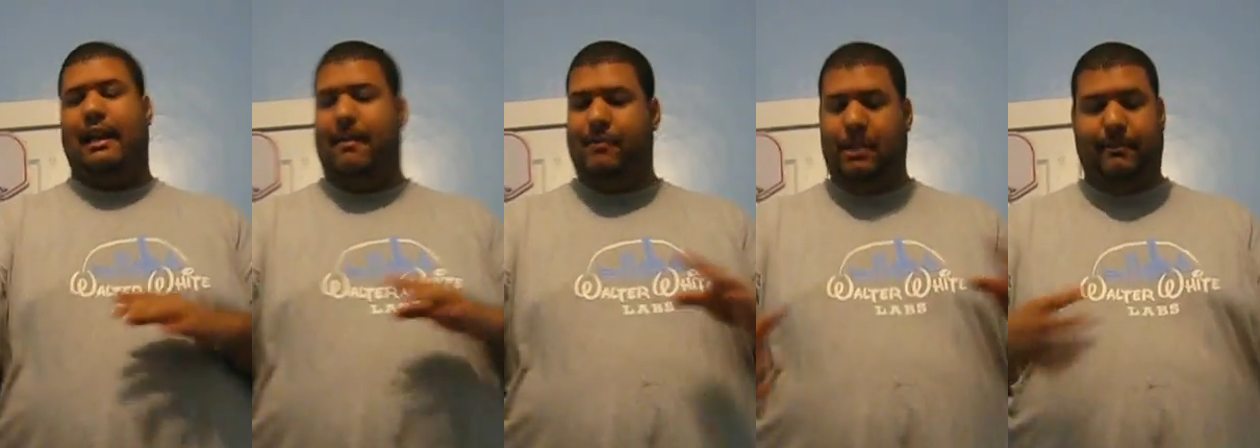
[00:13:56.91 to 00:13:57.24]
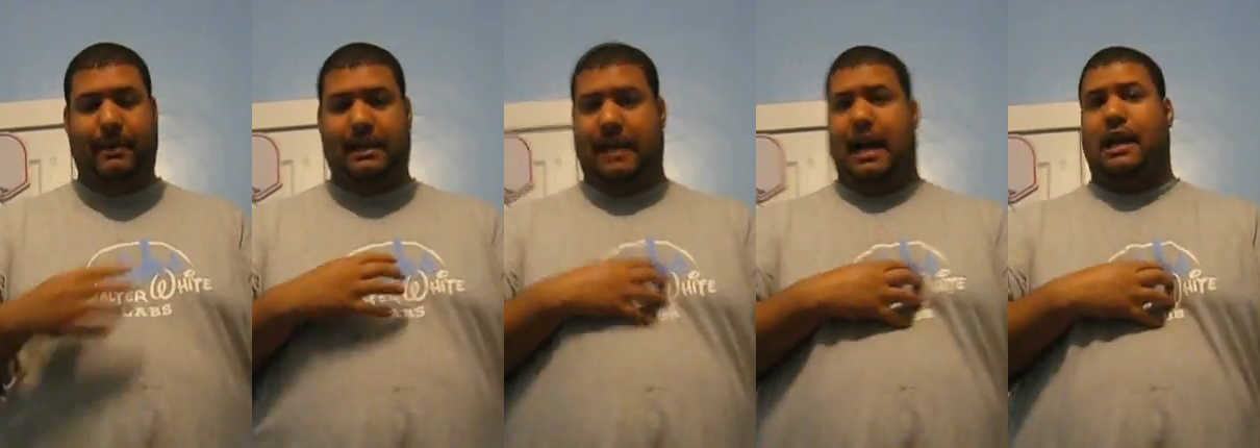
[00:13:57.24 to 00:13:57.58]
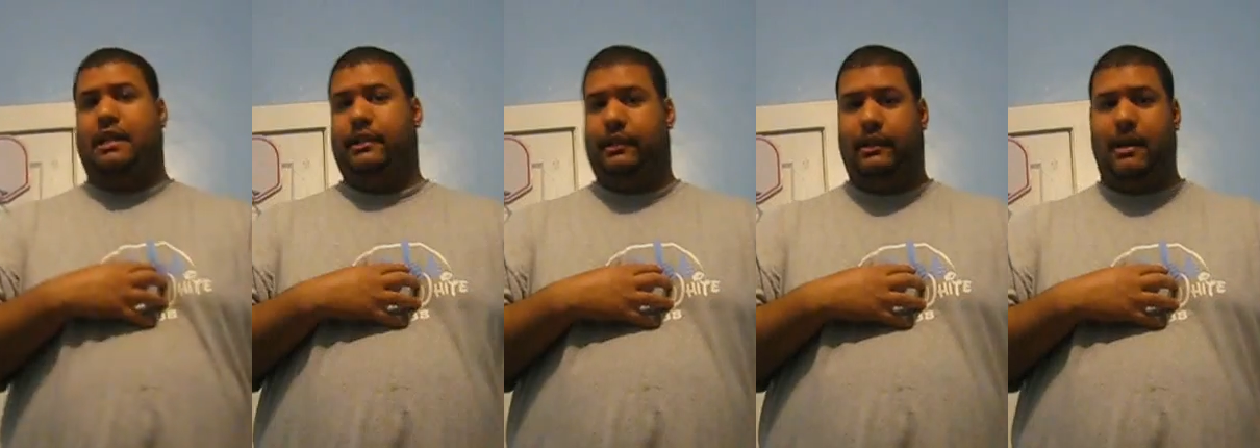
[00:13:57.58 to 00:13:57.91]
I'm just being
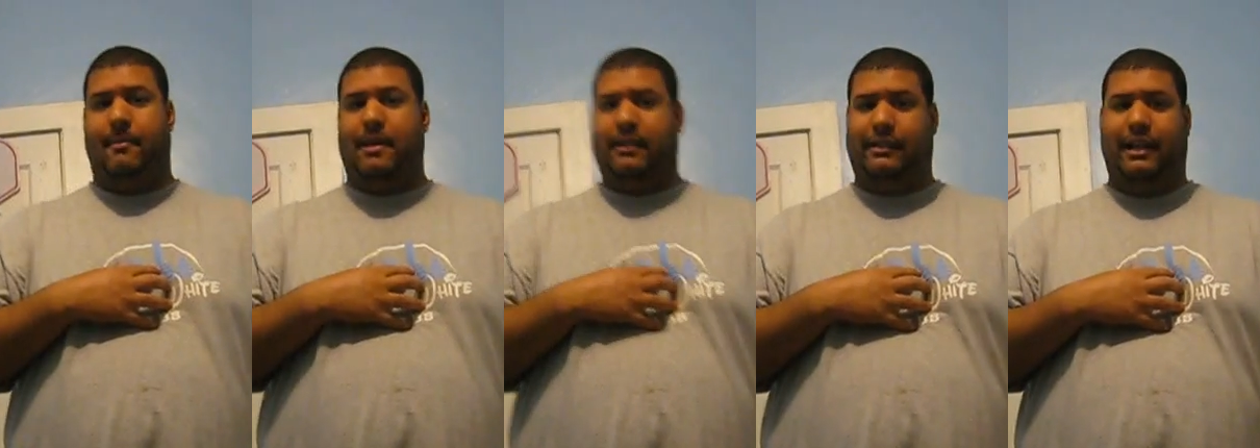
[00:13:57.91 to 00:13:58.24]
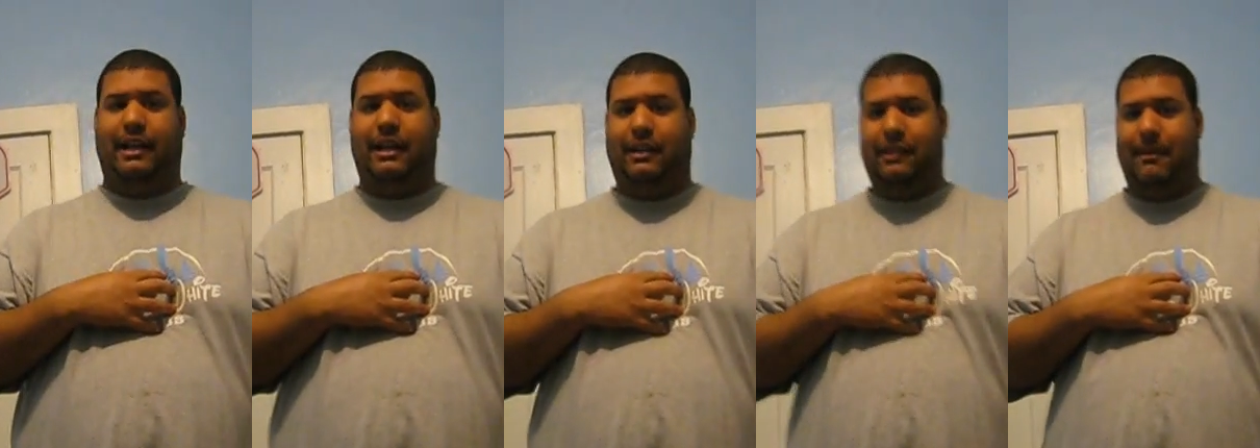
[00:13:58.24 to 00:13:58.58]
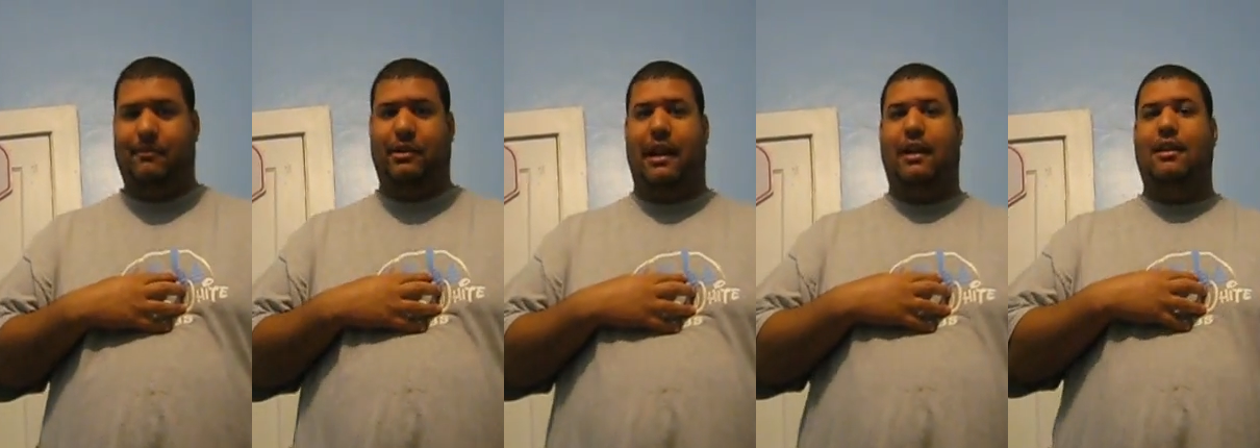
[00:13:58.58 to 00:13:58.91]
honest. I'm not saying it because
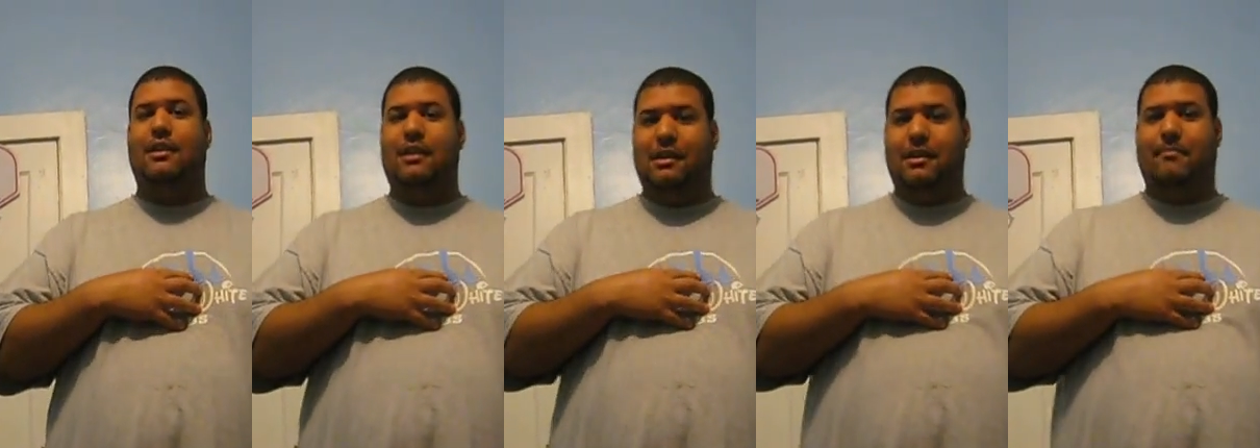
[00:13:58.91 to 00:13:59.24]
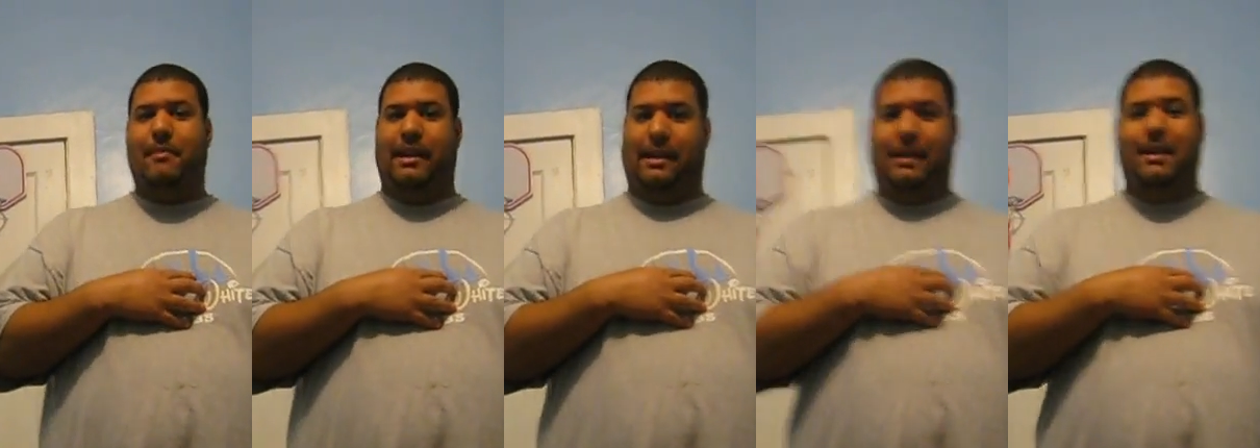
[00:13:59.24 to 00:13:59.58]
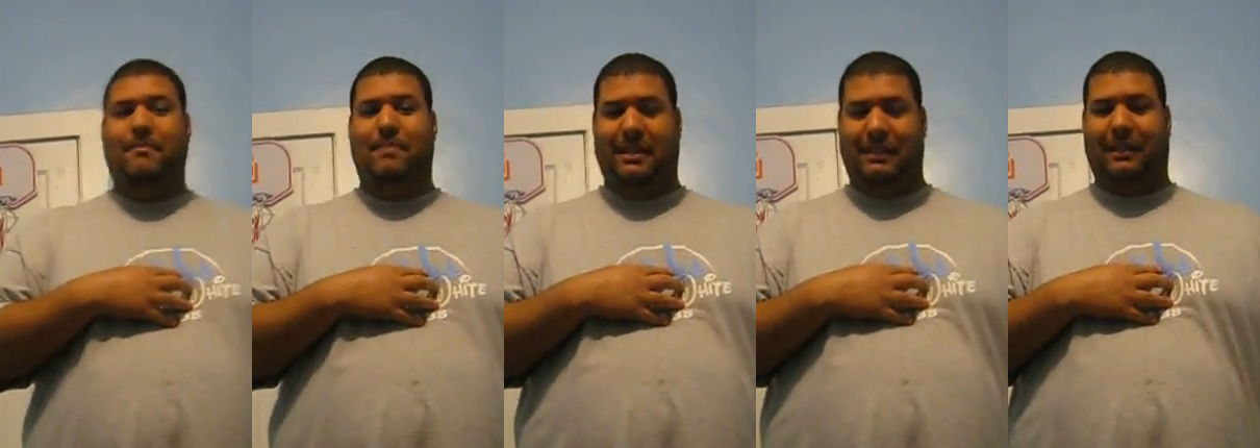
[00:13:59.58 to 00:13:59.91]
I'm trying
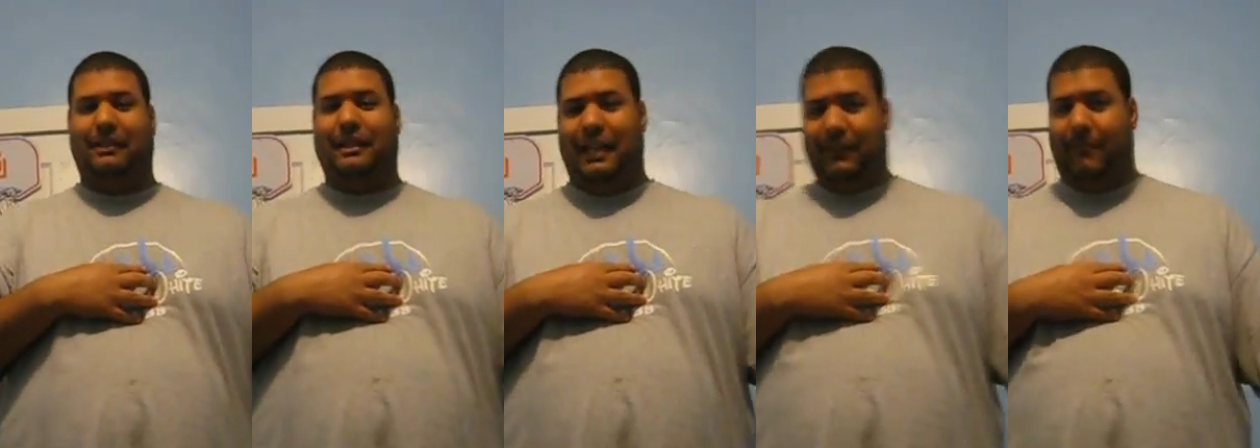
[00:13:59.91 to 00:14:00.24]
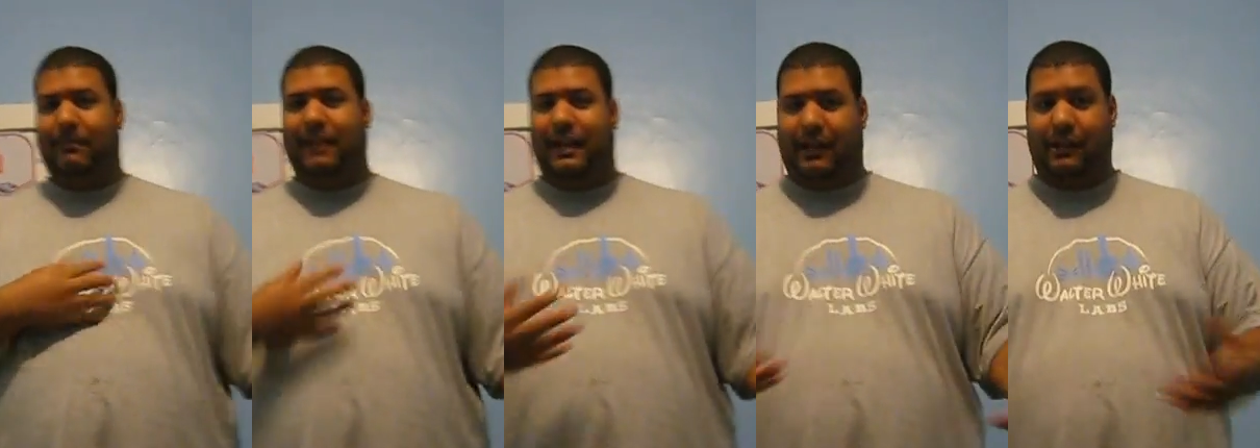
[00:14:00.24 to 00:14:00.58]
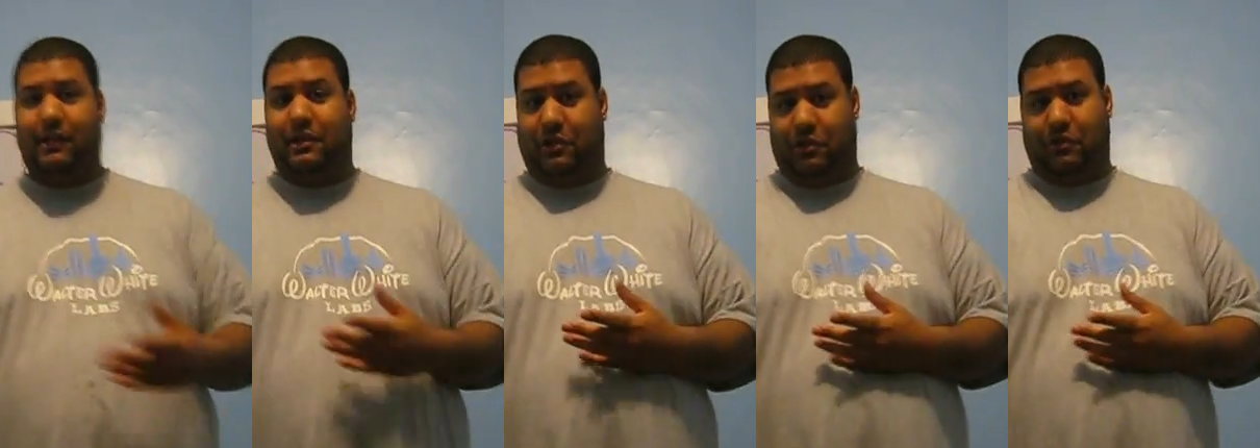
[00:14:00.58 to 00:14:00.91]
to be successful. I'm saying it
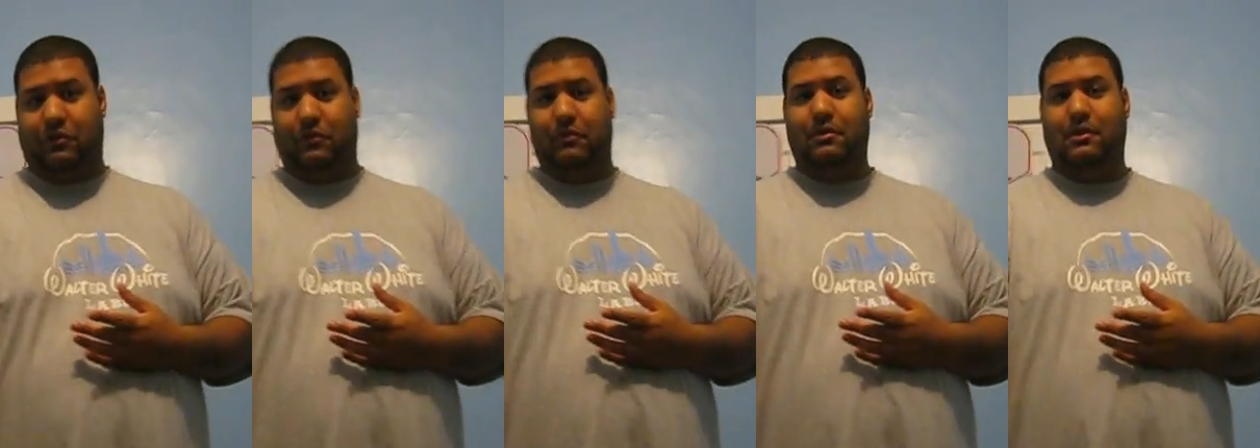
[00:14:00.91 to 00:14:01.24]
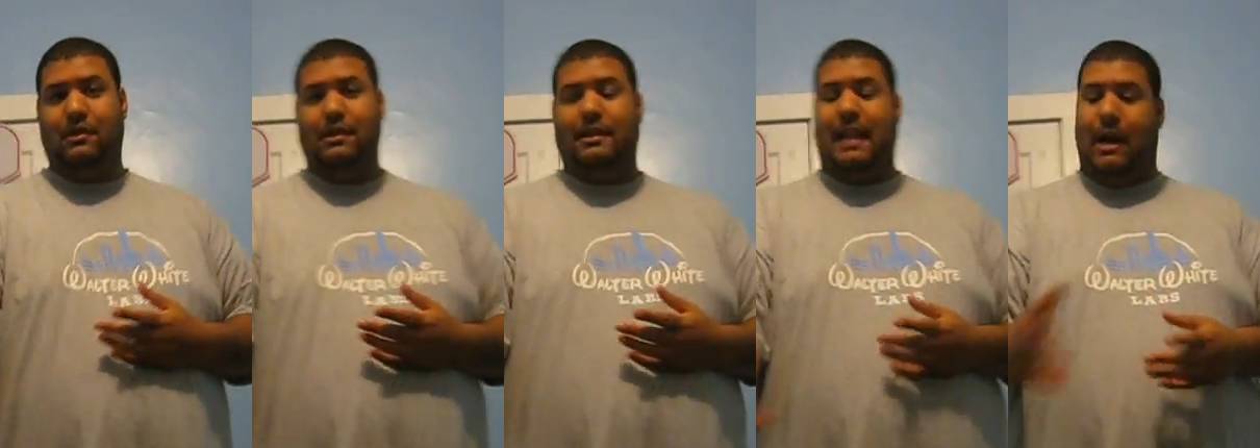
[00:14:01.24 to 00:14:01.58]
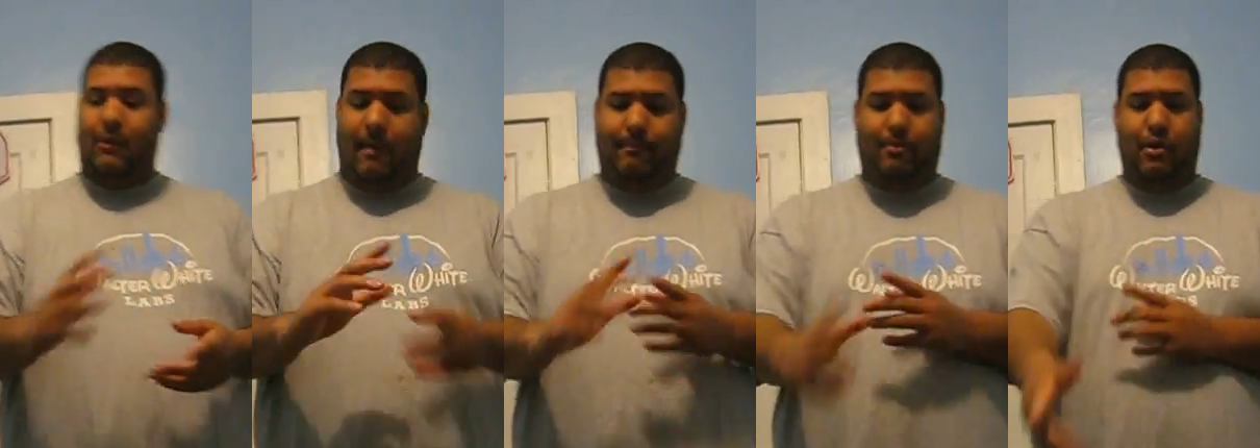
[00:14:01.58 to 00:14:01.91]
because it's true.
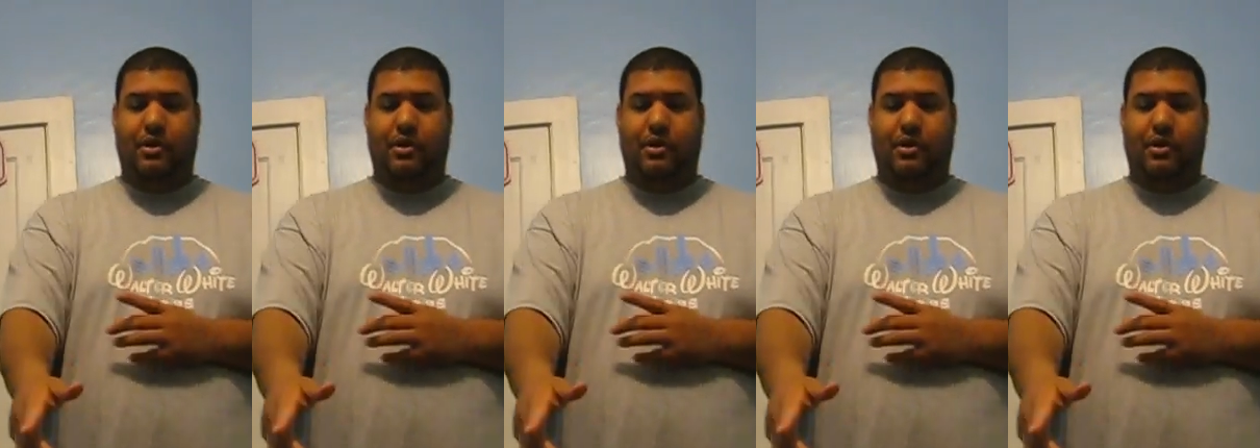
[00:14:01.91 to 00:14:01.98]
Now one person.